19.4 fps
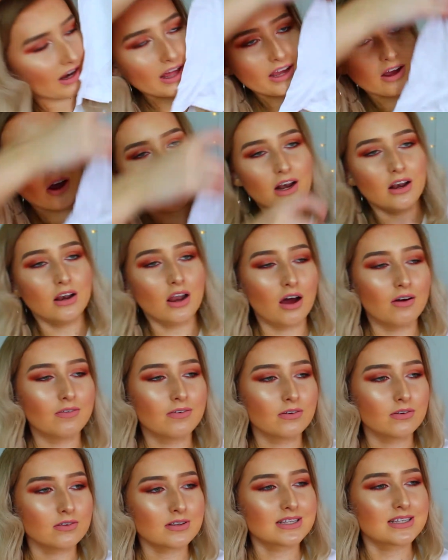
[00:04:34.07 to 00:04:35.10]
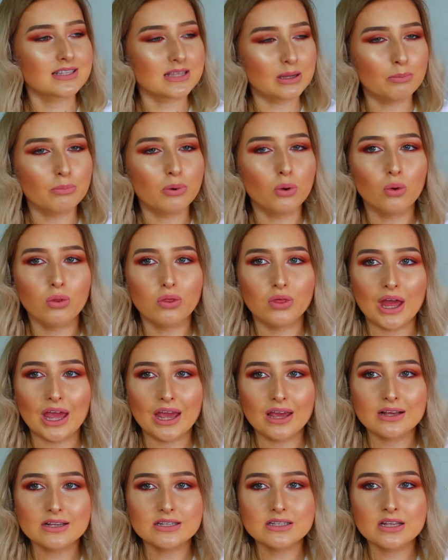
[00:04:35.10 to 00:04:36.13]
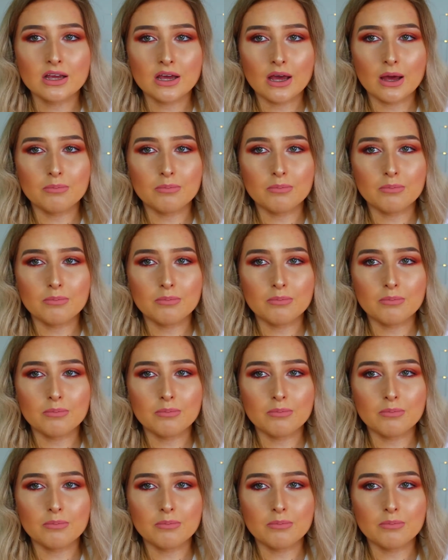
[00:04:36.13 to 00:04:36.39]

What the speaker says: Like I love simple things,